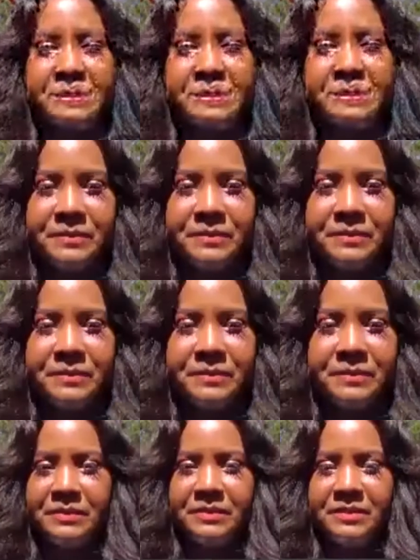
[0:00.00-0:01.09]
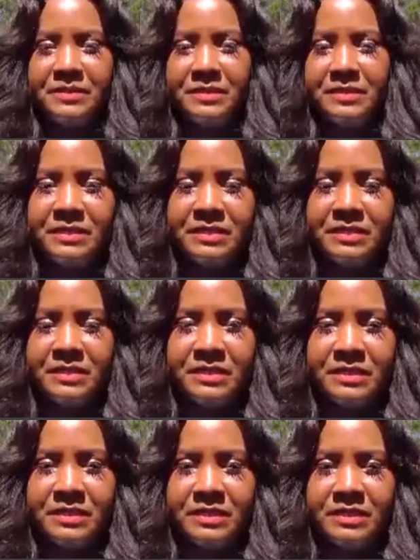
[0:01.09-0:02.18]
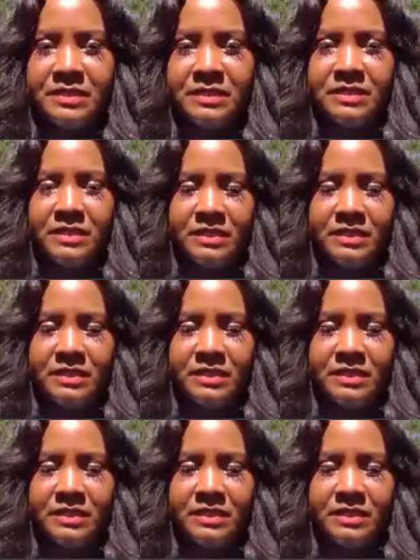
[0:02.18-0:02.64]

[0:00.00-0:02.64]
(silent)